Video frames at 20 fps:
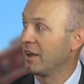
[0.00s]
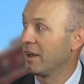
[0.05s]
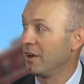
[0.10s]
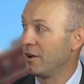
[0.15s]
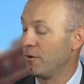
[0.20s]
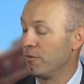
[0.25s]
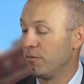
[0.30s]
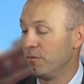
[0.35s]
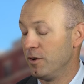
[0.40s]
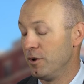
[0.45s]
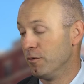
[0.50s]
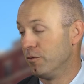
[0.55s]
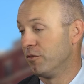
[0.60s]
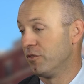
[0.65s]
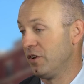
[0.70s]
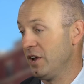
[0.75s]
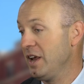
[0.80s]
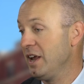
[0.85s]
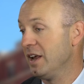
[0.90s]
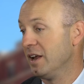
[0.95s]
And you've
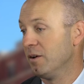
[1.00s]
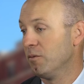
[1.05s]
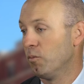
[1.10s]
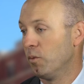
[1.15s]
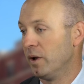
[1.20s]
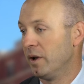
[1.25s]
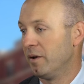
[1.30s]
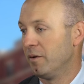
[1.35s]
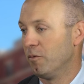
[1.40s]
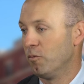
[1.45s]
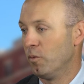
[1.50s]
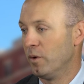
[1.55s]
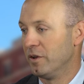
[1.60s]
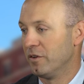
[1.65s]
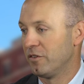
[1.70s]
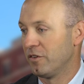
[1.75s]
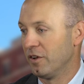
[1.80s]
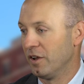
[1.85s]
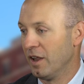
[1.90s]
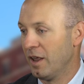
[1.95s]
seen when
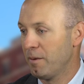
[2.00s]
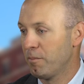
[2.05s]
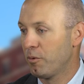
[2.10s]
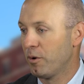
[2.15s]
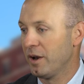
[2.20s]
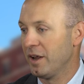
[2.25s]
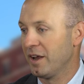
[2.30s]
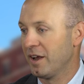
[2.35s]
celebrity